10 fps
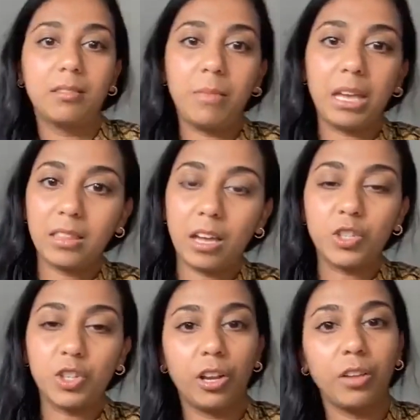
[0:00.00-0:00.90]
make that
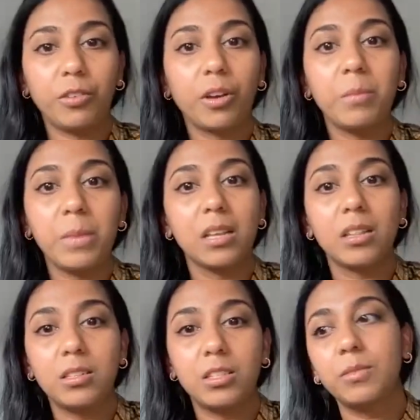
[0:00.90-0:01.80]
journey for amina
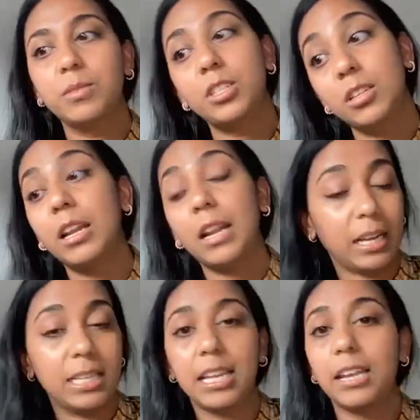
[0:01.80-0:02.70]
to to like
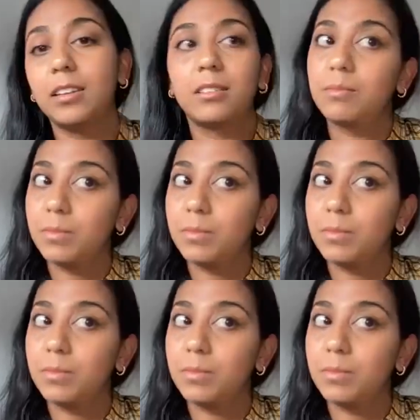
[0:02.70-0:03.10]
i say